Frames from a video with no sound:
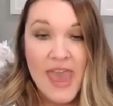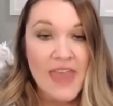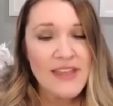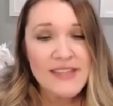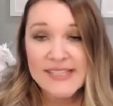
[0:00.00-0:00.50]

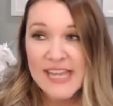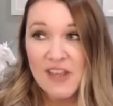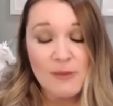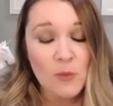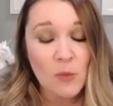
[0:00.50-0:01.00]
And let's say
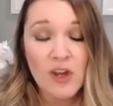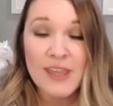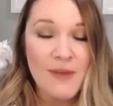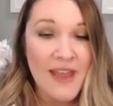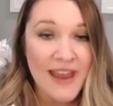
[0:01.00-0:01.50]
you've been
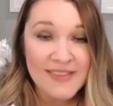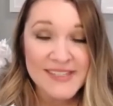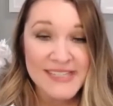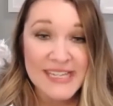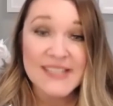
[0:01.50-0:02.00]
working behind the
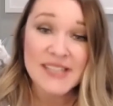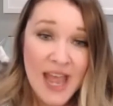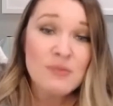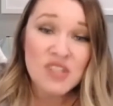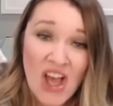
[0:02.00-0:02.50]
scenes.
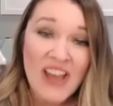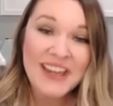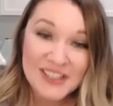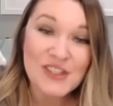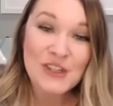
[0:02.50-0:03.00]
I'm
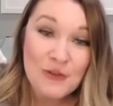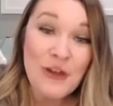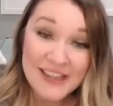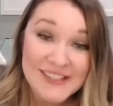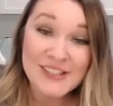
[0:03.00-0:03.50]
talking to you
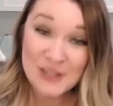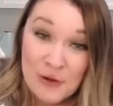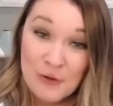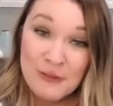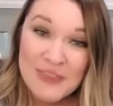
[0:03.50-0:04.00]
guys
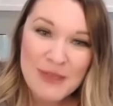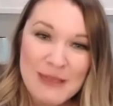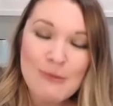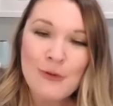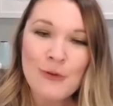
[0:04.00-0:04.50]
too, the
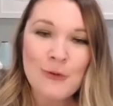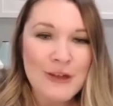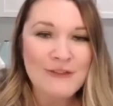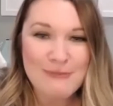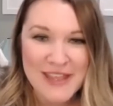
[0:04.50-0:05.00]
people who
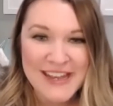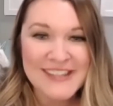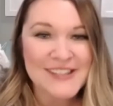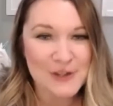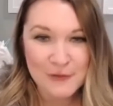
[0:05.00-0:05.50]
have been
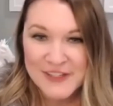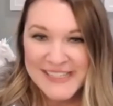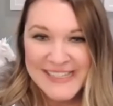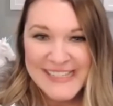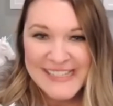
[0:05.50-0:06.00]
in
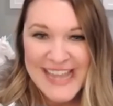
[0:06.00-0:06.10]
services